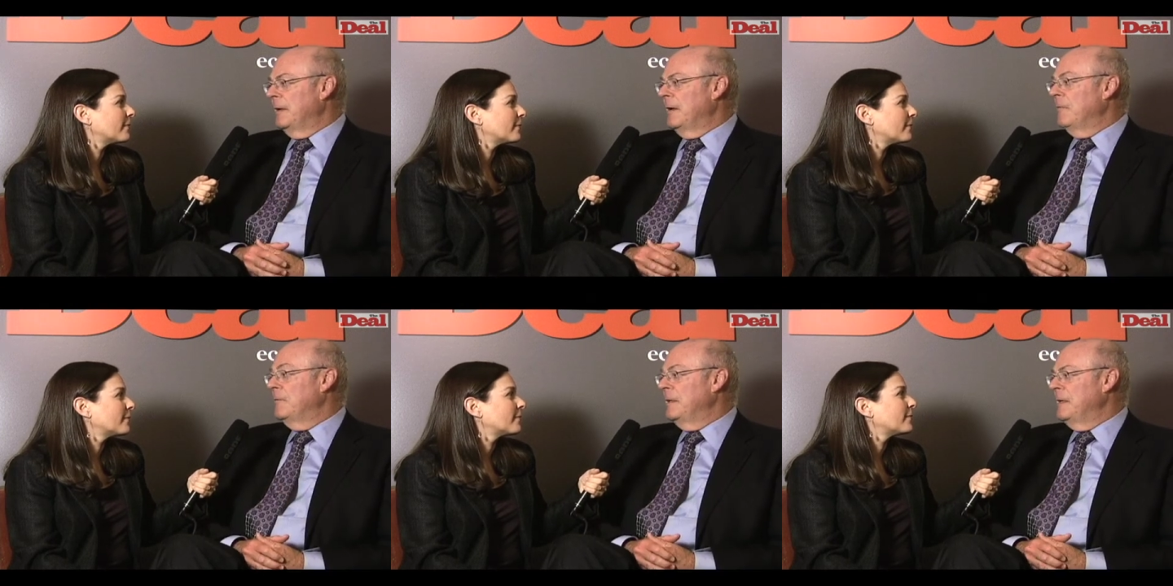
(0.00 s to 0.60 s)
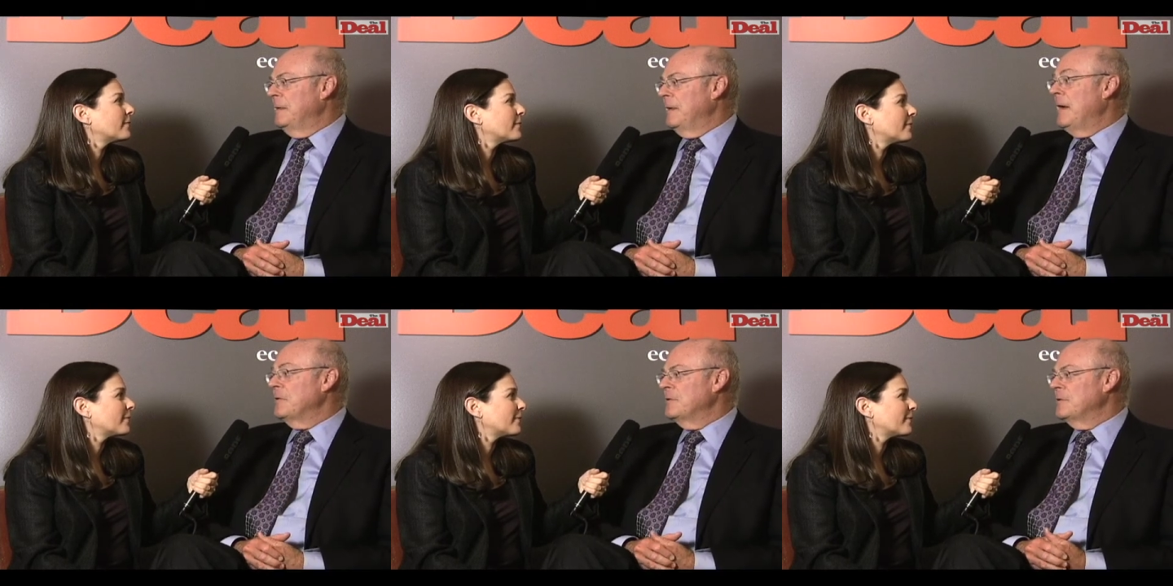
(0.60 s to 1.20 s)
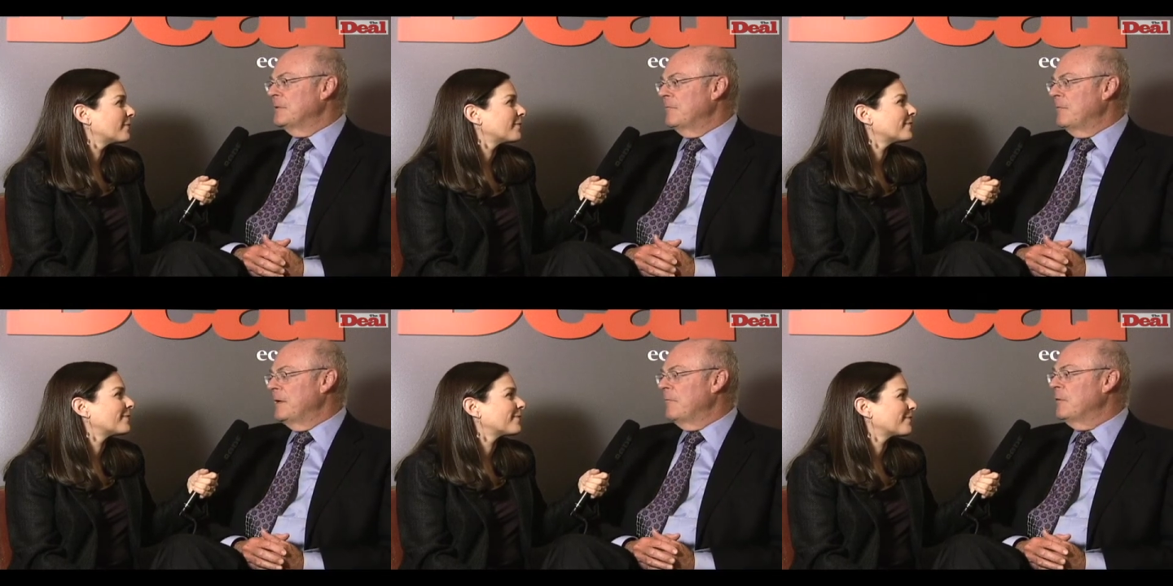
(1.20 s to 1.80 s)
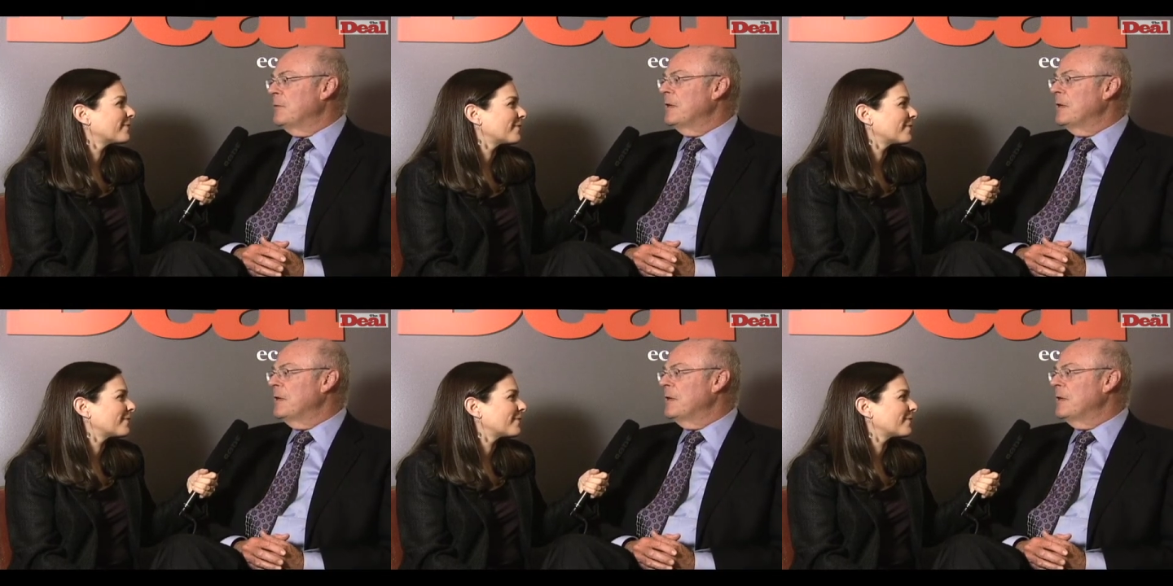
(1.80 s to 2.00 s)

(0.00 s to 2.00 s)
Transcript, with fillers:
Speaker 1: out of the ashes of what everybody